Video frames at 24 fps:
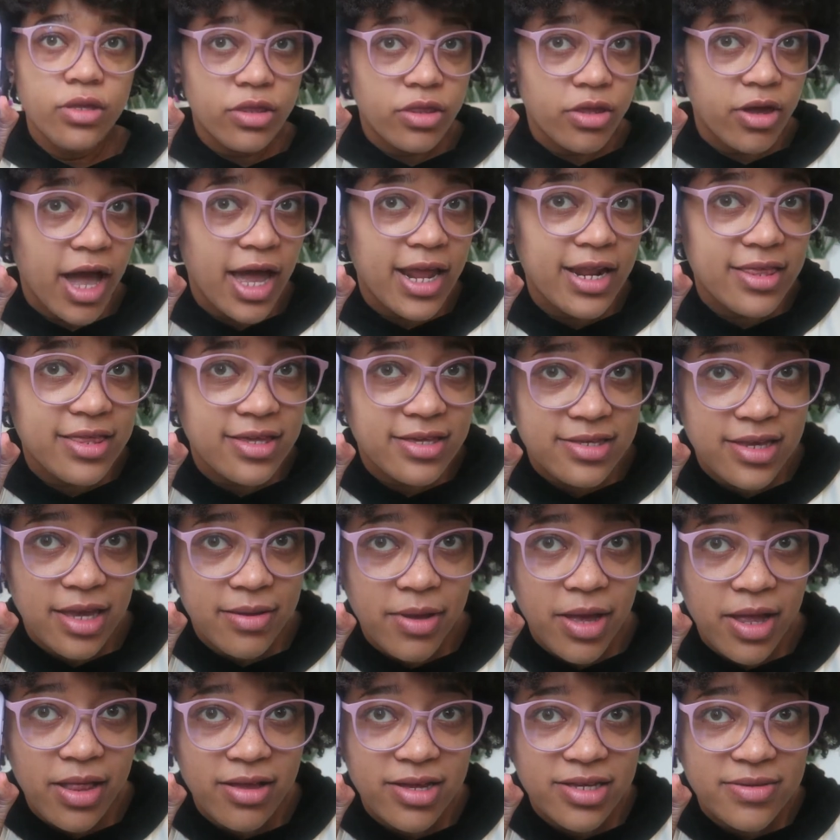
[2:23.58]
They're kind of the
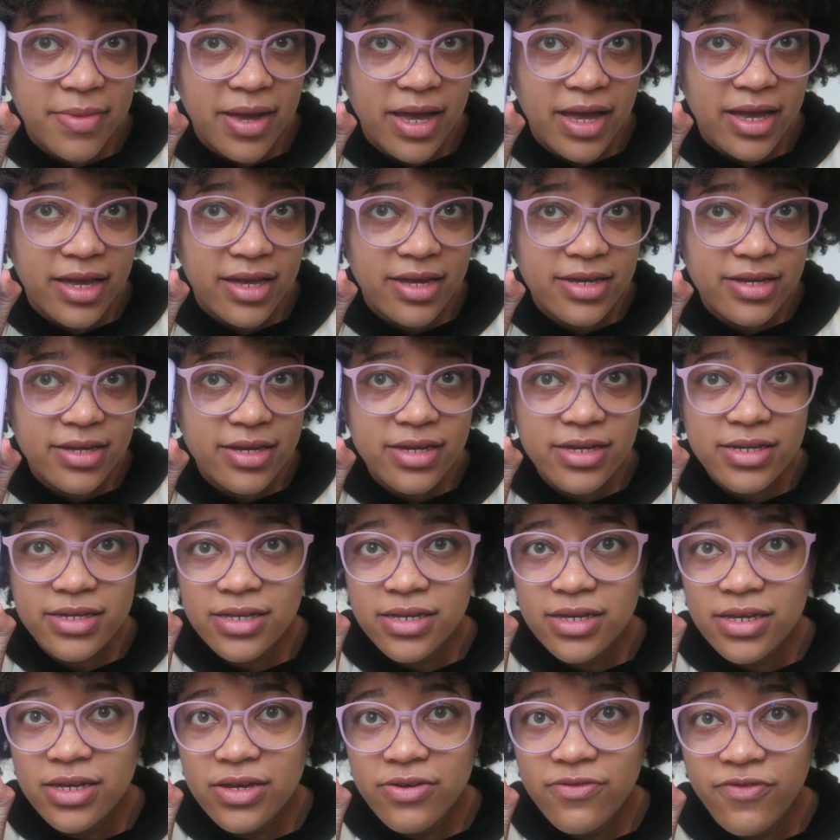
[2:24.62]
same color as my
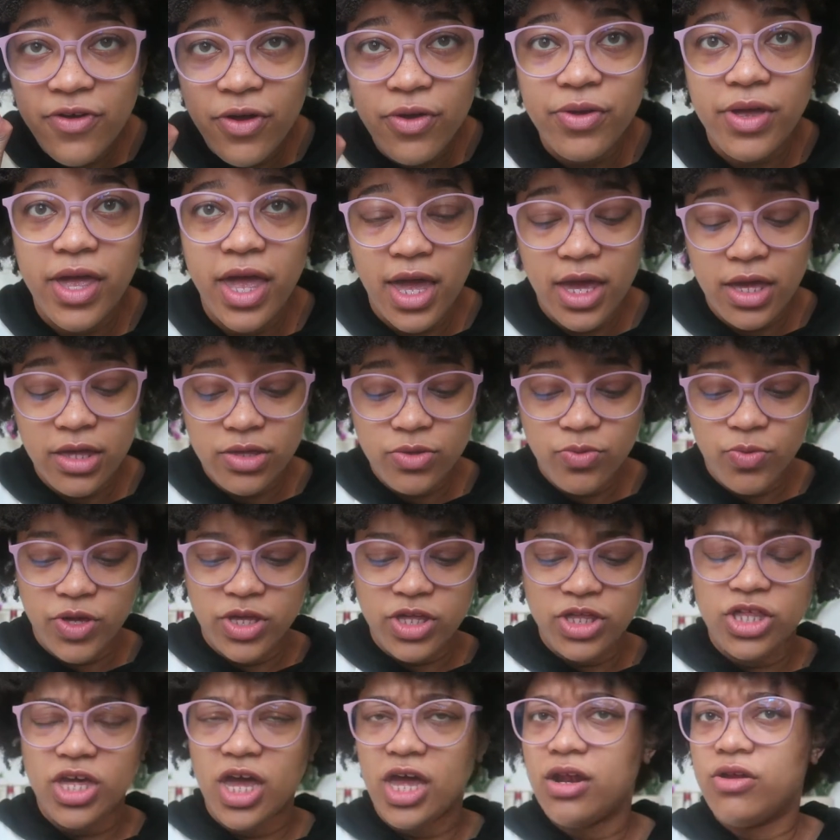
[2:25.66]
phone case,
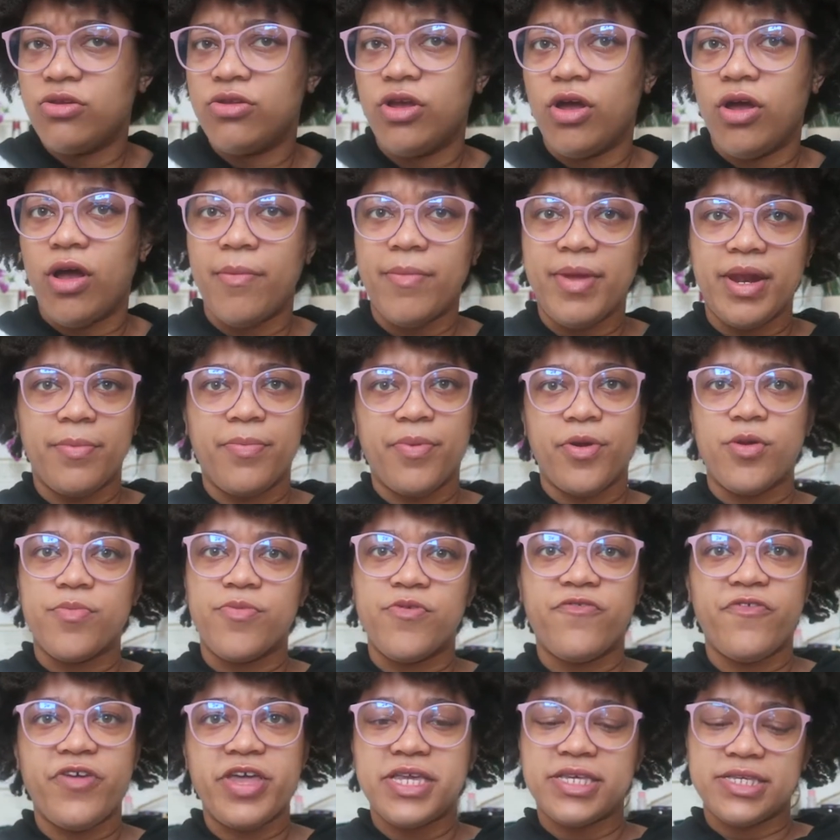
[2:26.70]
which I don't know. I'm in a
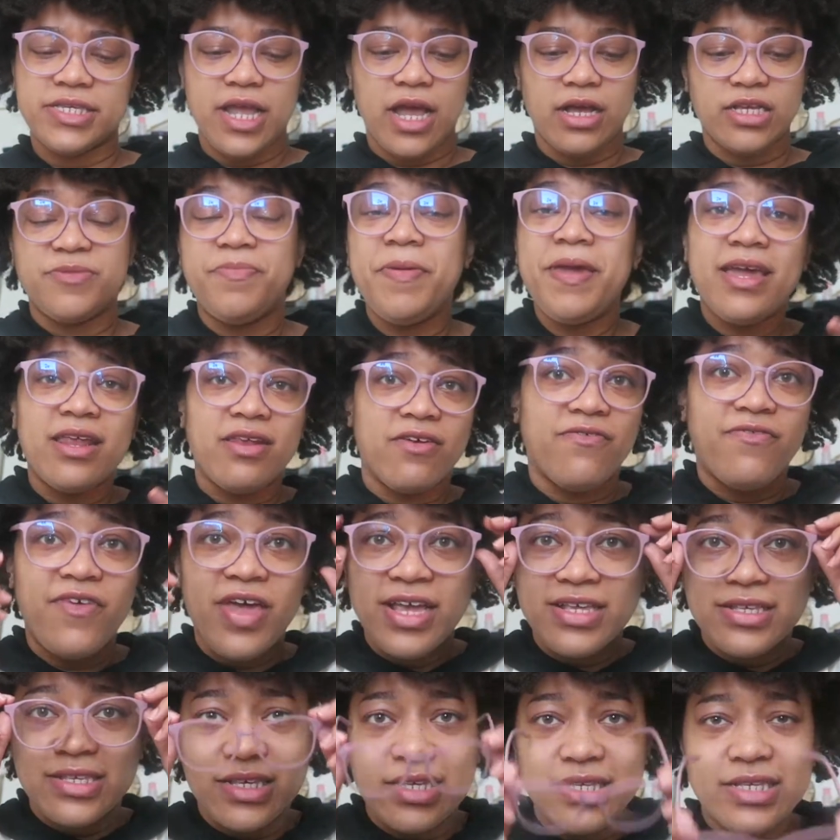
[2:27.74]
purple phase now. Speaking of
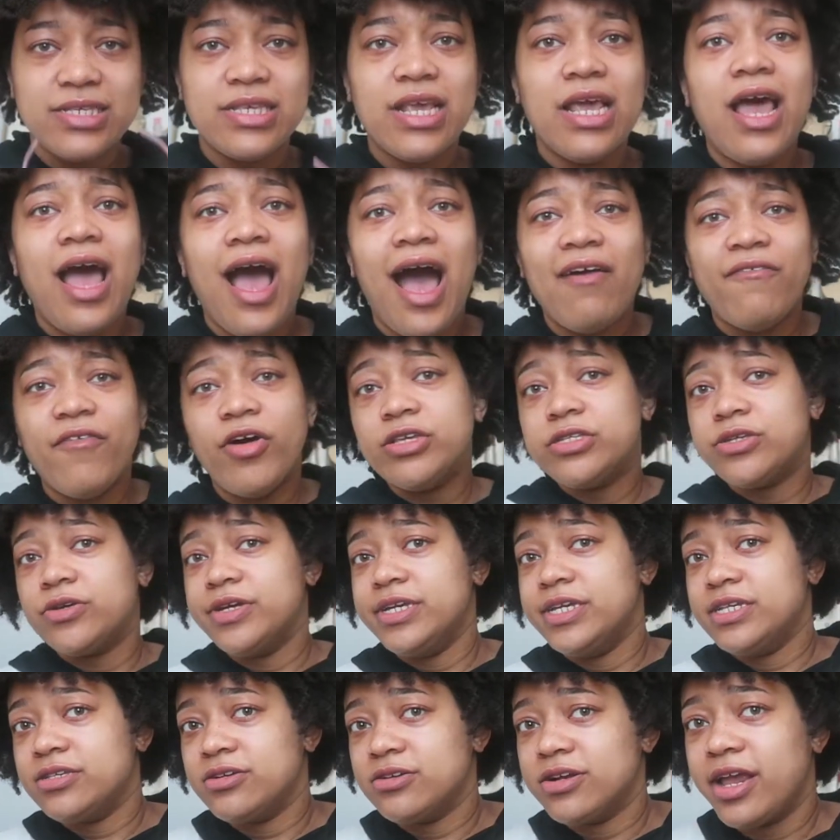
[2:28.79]
phases, I've also
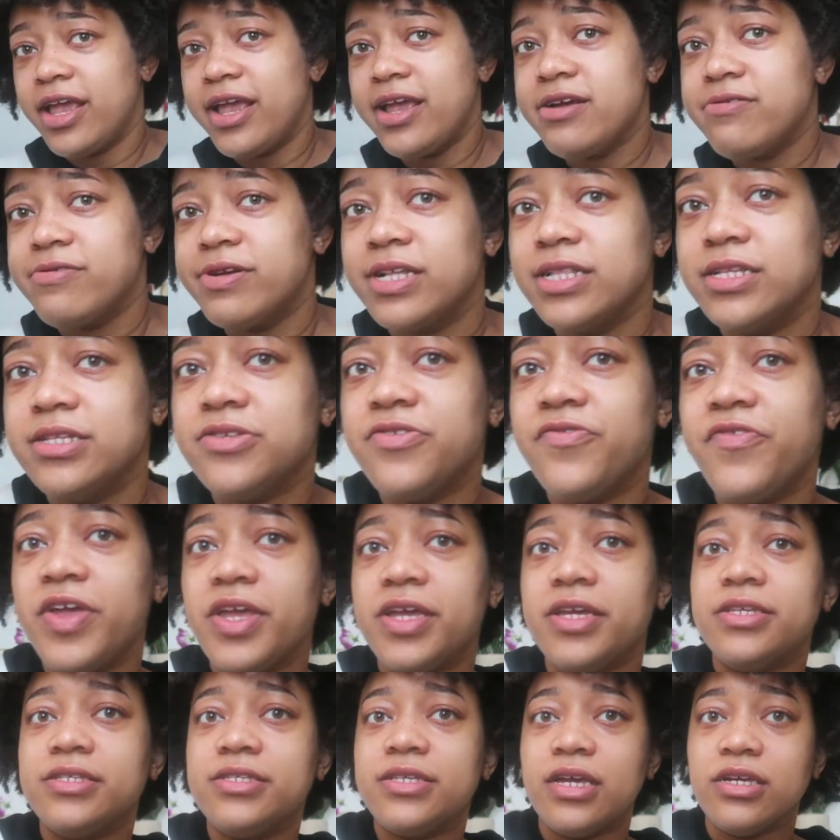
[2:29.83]
entered an earringless
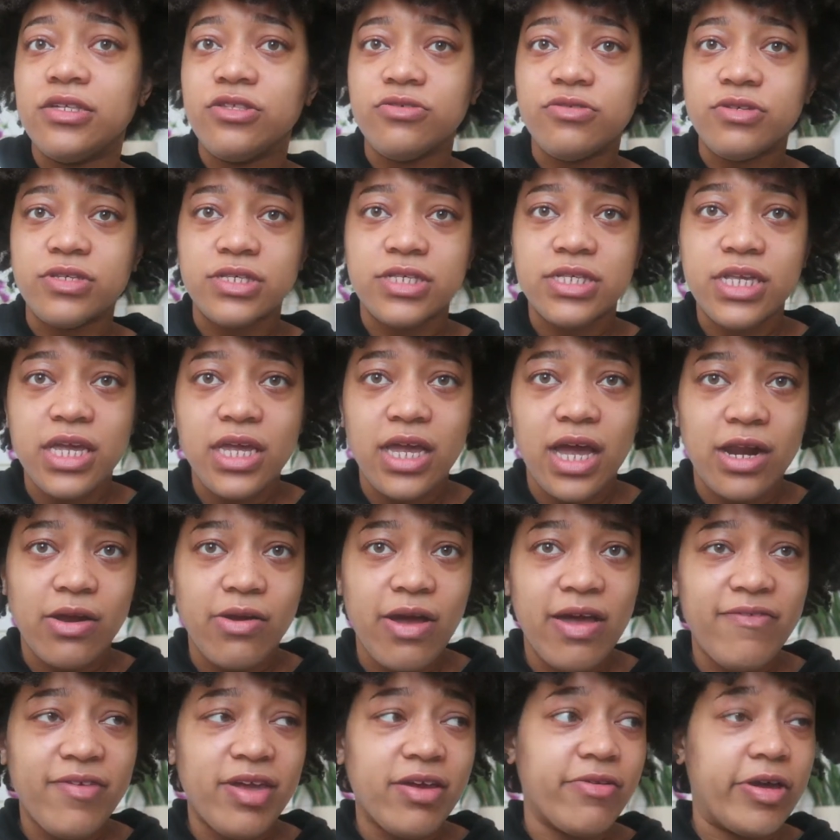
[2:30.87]
phase. As you can see, I
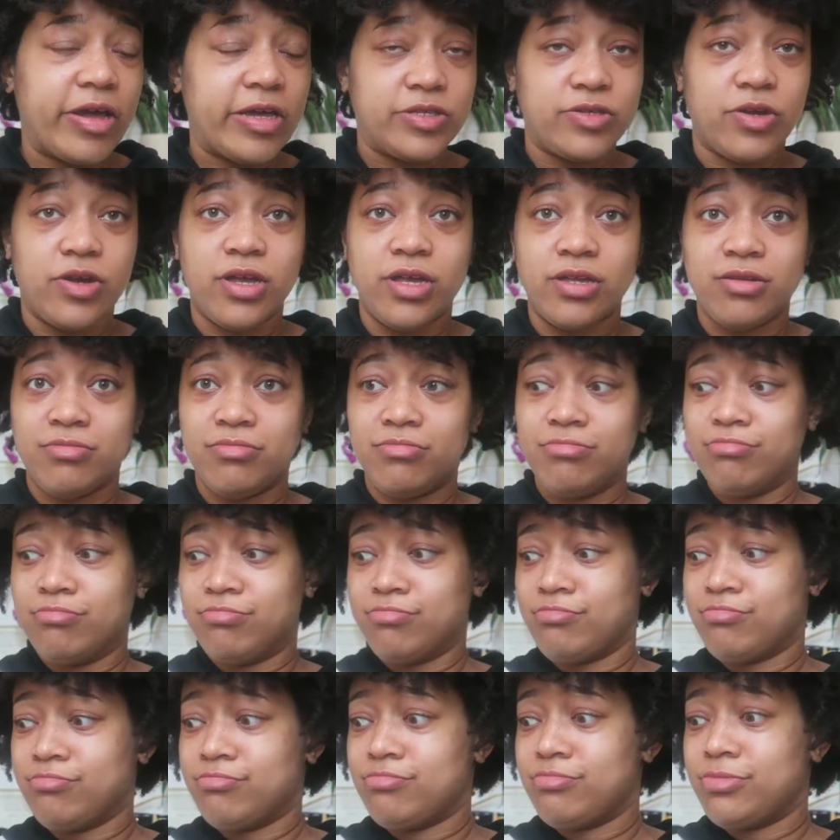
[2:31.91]
don't have earrings on,
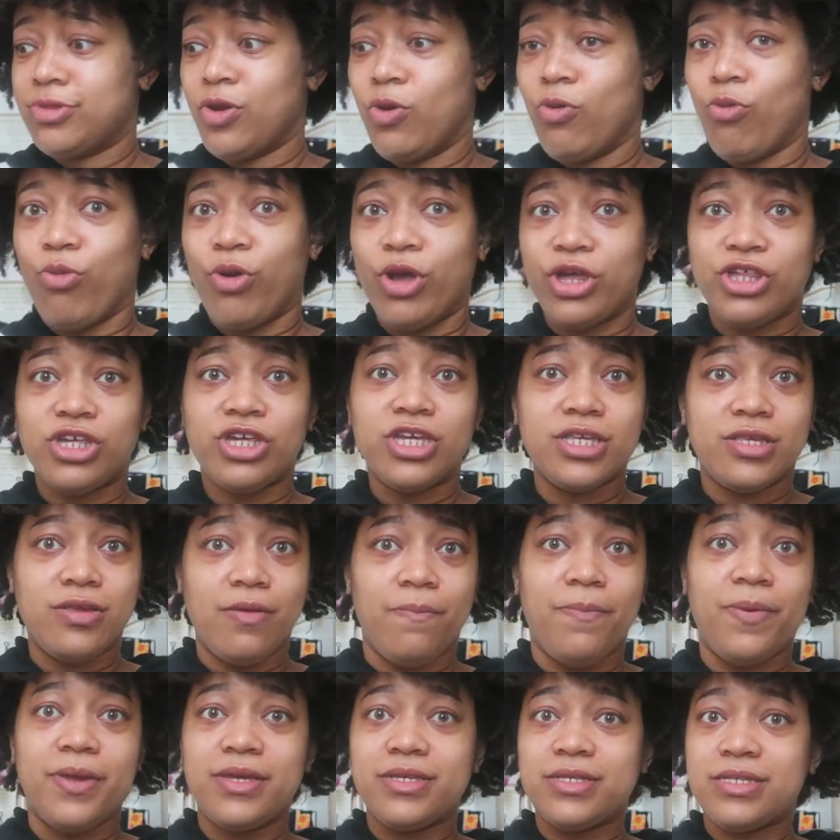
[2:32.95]
which is
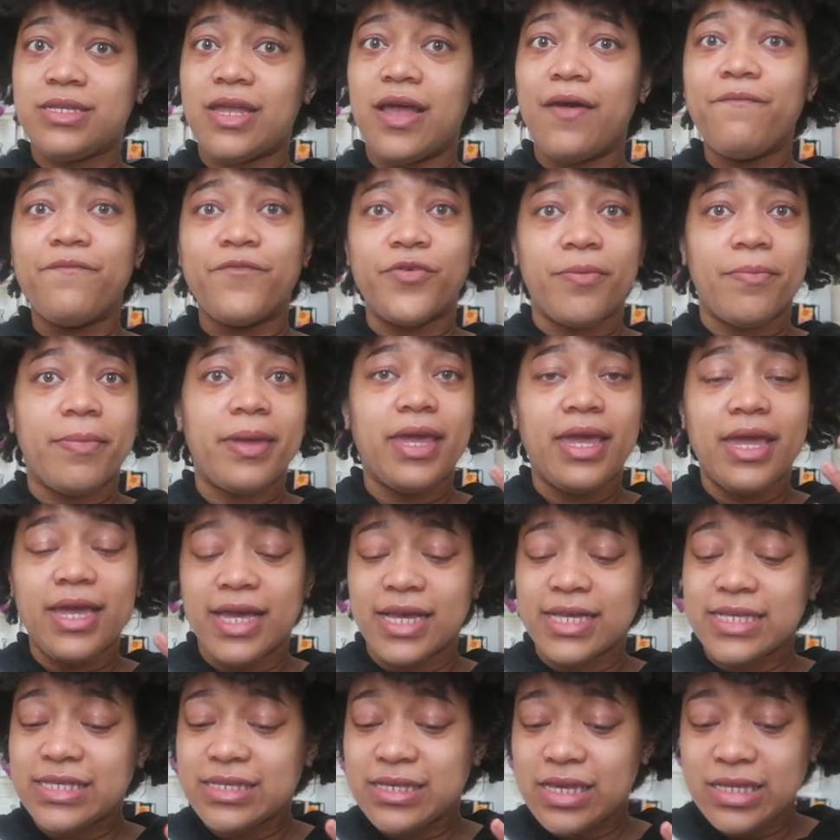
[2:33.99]
a big step for me
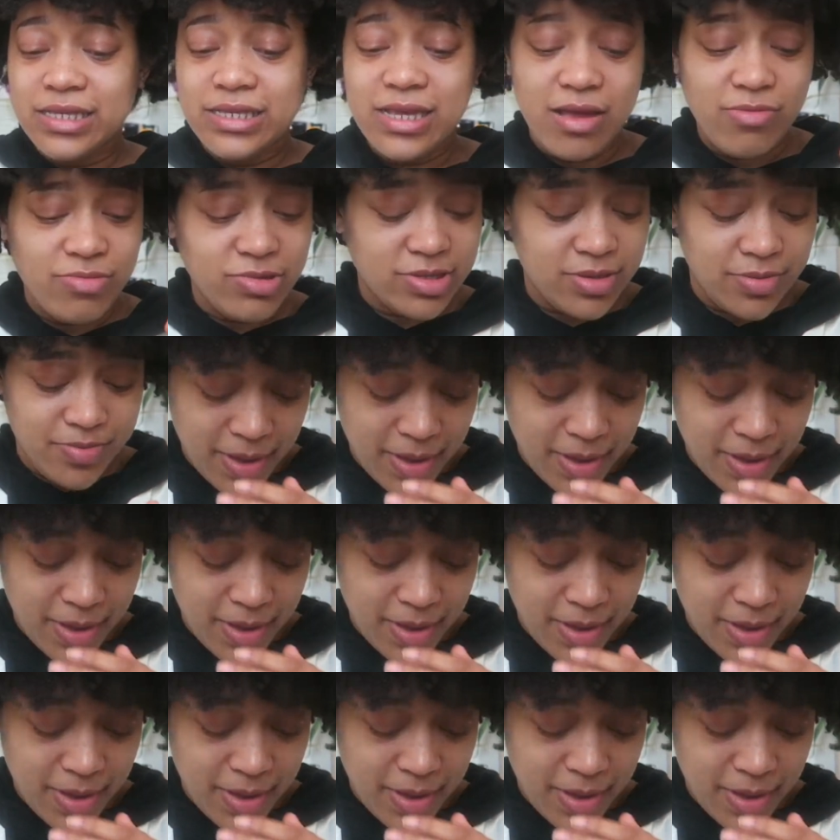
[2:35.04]
because since I was